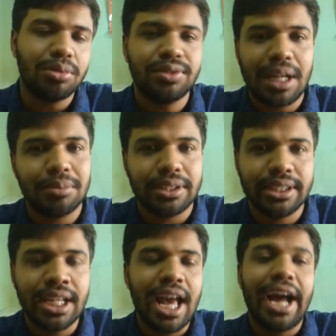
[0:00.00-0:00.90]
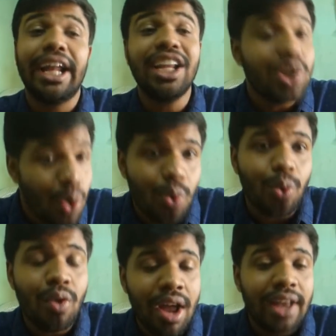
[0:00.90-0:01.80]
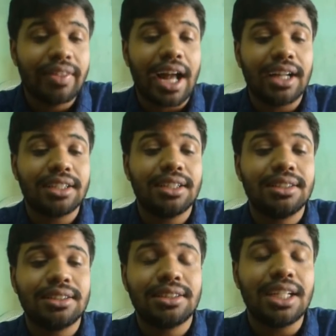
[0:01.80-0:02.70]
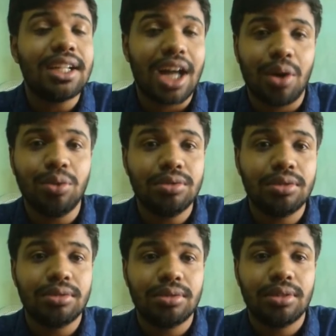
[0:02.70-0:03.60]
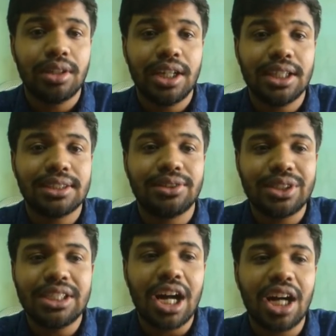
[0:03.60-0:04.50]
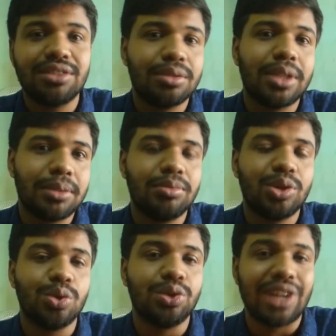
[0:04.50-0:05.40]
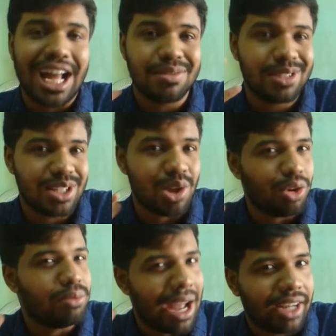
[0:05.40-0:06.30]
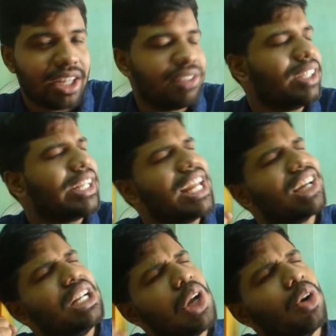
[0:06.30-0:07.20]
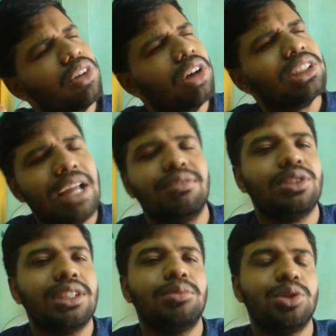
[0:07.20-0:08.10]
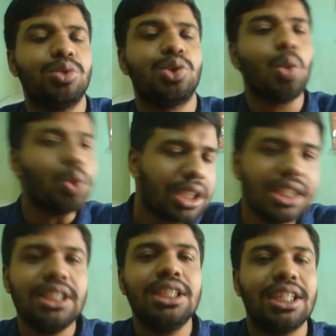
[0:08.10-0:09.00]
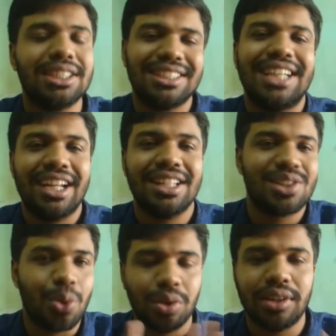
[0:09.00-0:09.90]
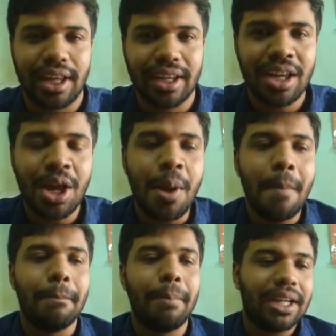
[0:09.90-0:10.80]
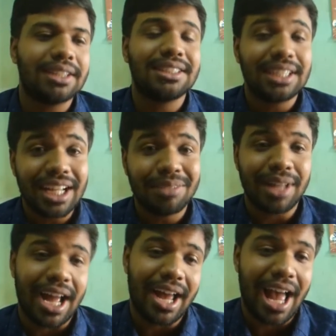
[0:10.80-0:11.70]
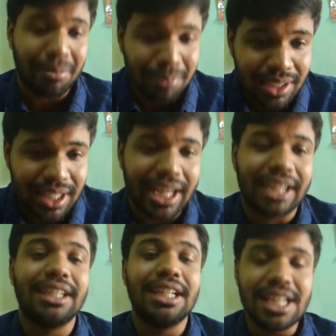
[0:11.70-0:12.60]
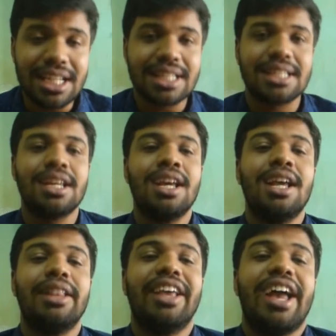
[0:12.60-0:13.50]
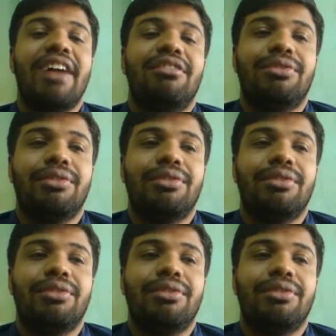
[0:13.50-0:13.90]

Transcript: family. And I know that till now it's really hard for them to grasp this whole matter. It will take a long time for them to totally understand this whole thing, but still I'm that happy that at least they have